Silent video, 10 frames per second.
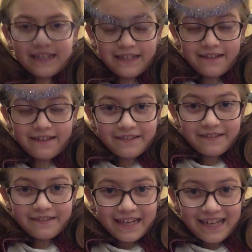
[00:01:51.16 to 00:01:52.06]
down.
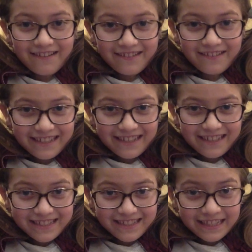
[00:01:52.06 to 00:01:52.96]
And now it comes,
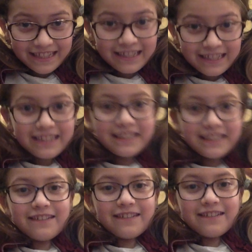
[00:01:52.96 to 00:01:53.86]
it like
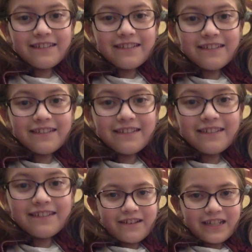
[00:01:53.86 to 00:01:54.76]
comes there
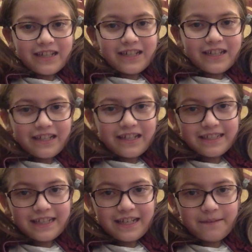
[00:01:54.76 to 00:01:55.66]
on
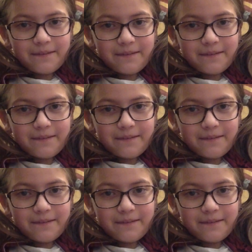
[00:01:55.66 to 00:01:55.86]
top.